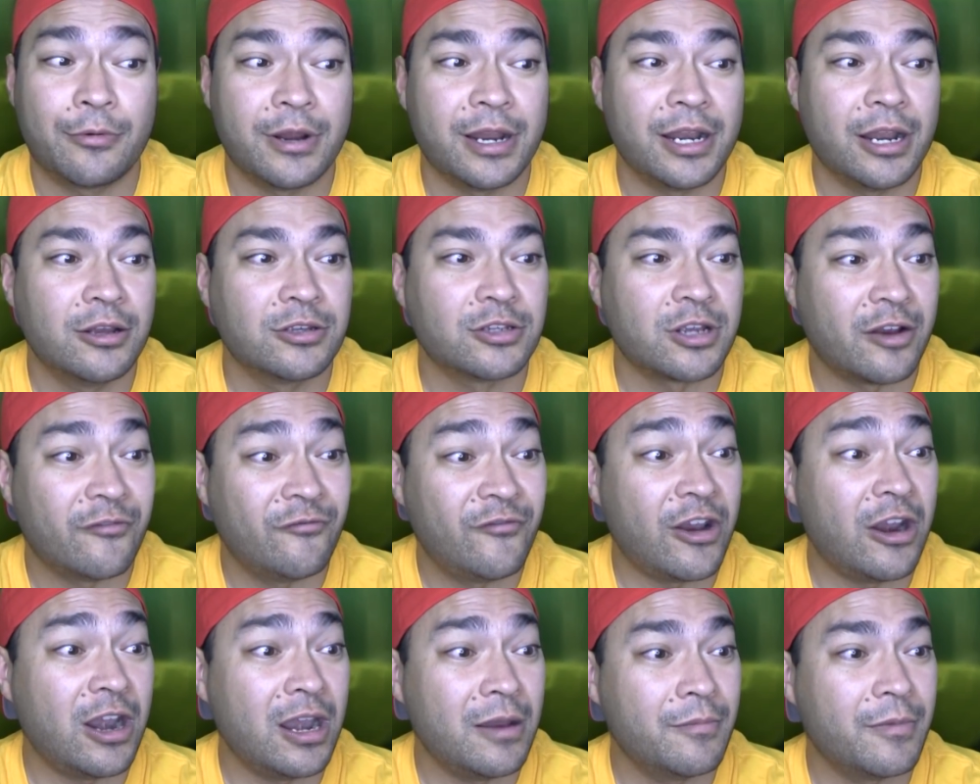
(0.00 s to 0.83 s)
Burritos are
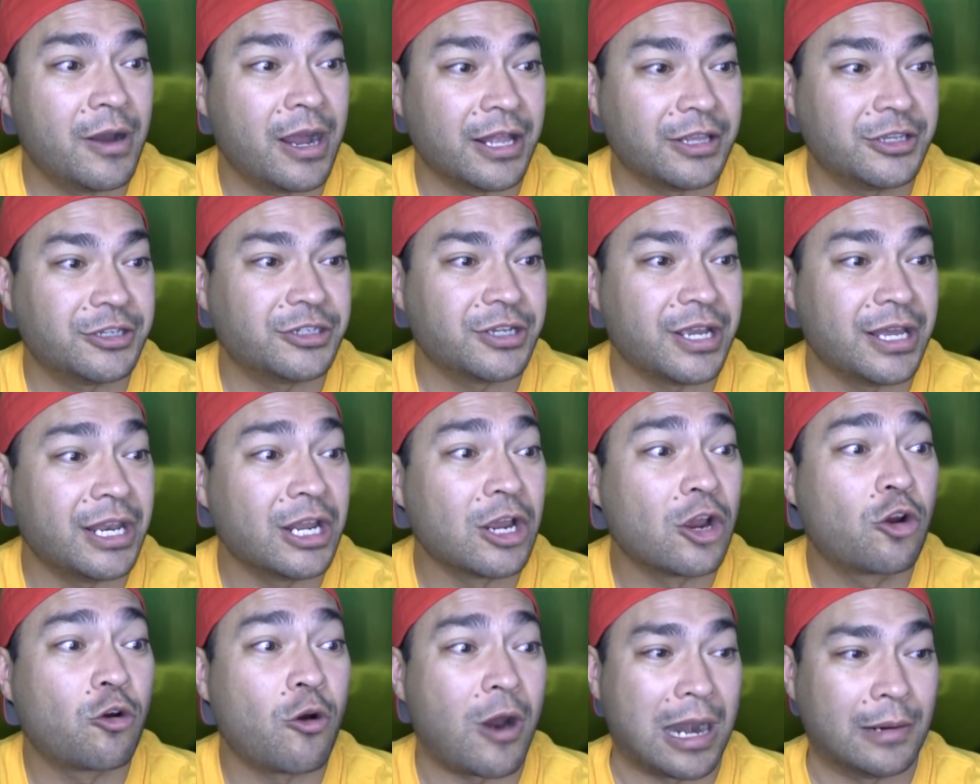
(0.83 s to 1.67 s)
very much an
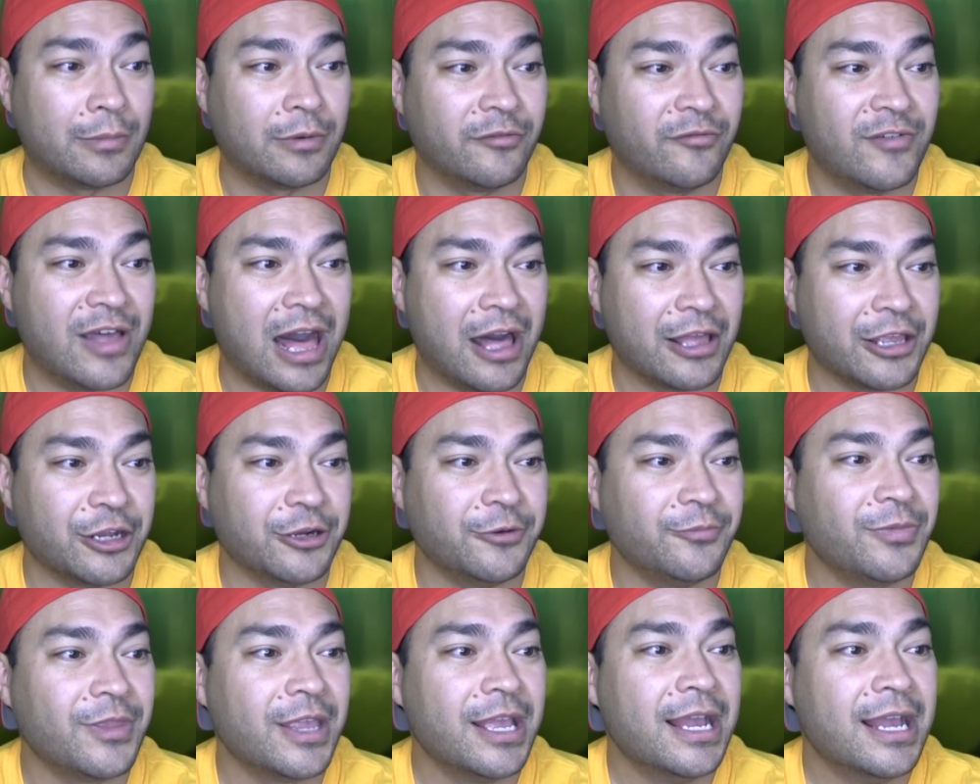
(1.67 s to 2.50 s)
incredible
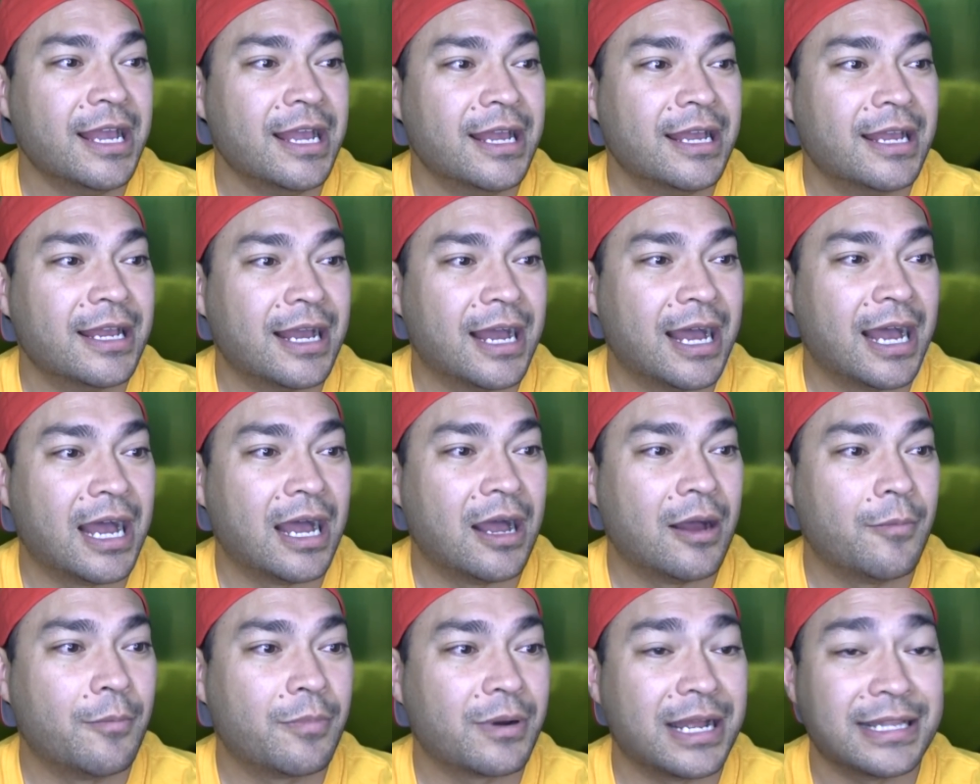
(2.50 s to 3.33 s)
value.
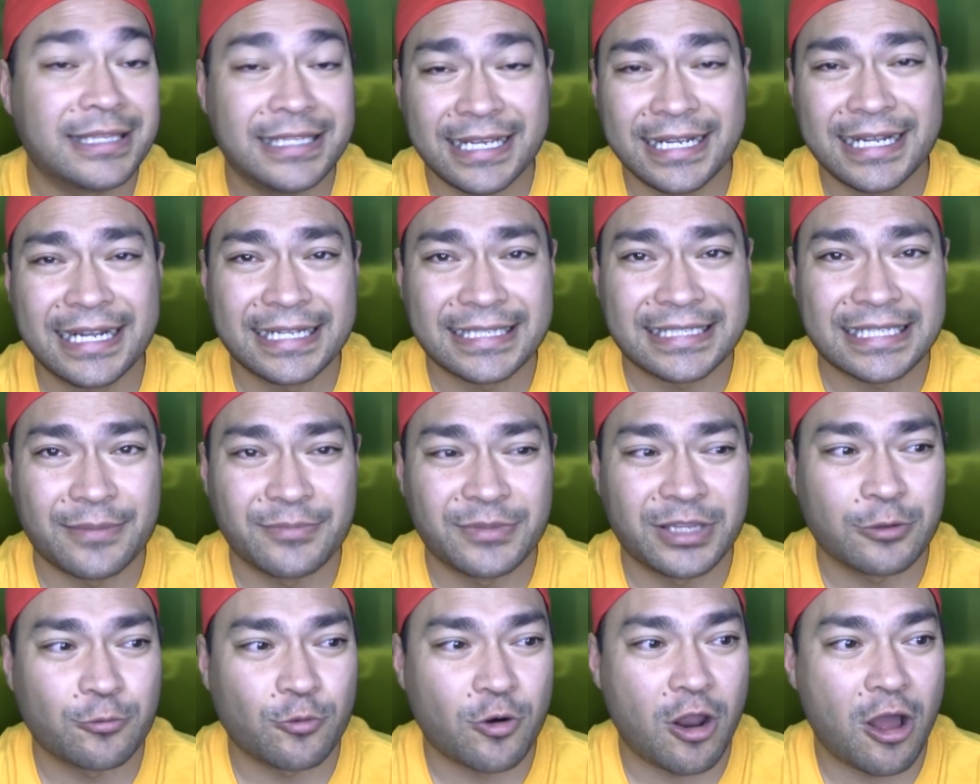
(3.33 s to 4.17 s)
But I did get
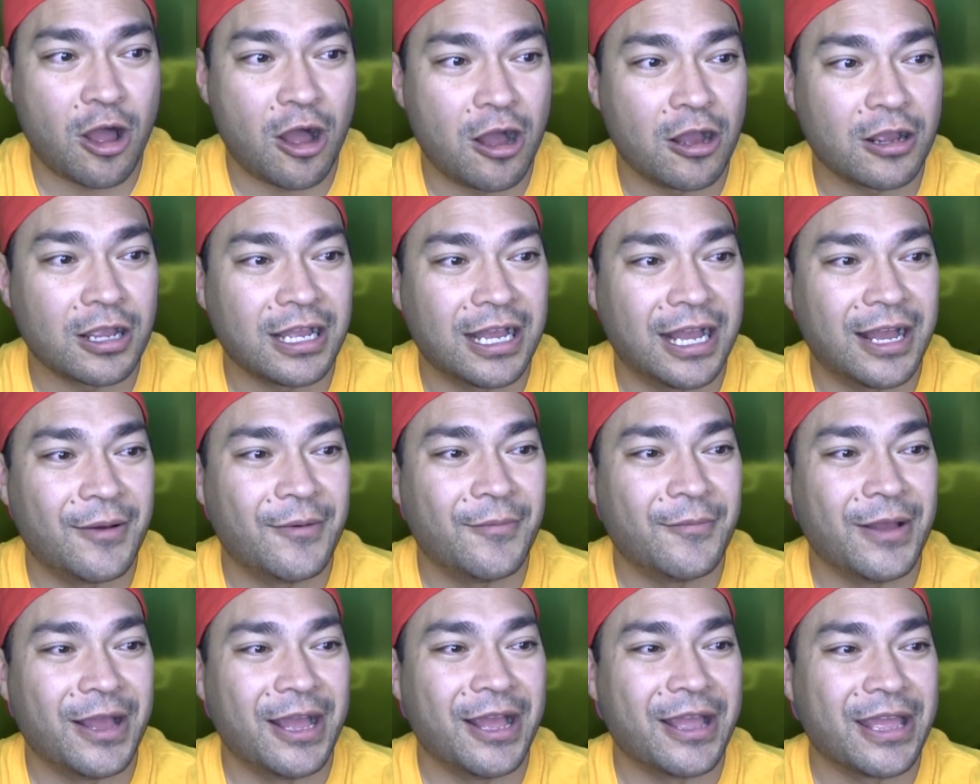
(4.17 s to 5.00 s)
something wrong
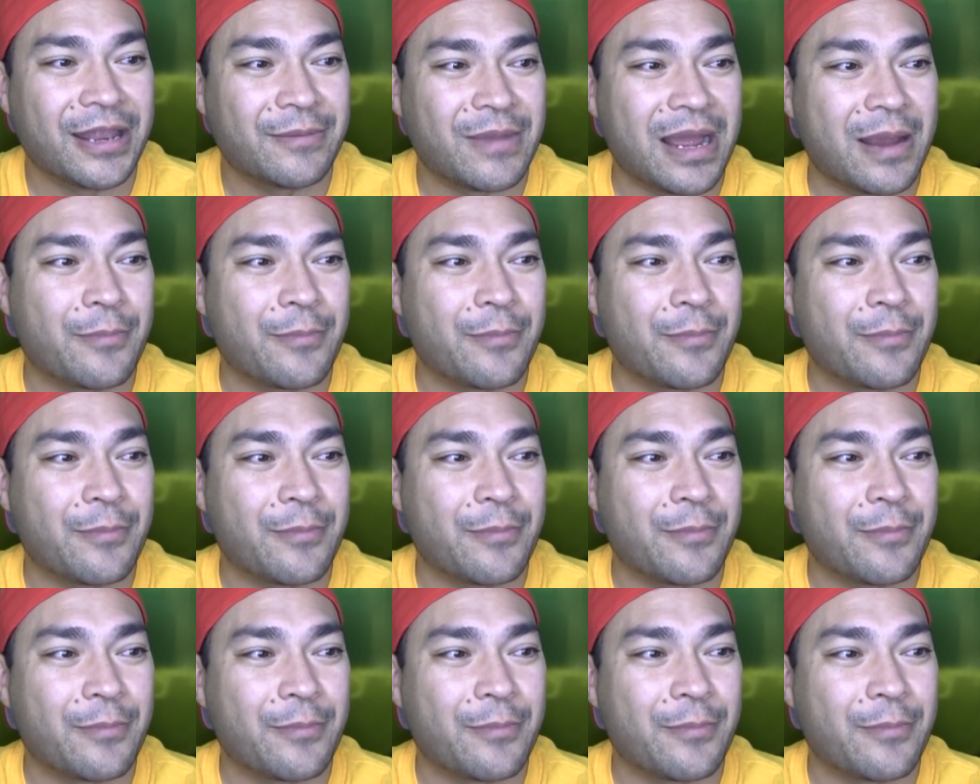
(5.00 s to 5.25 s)
in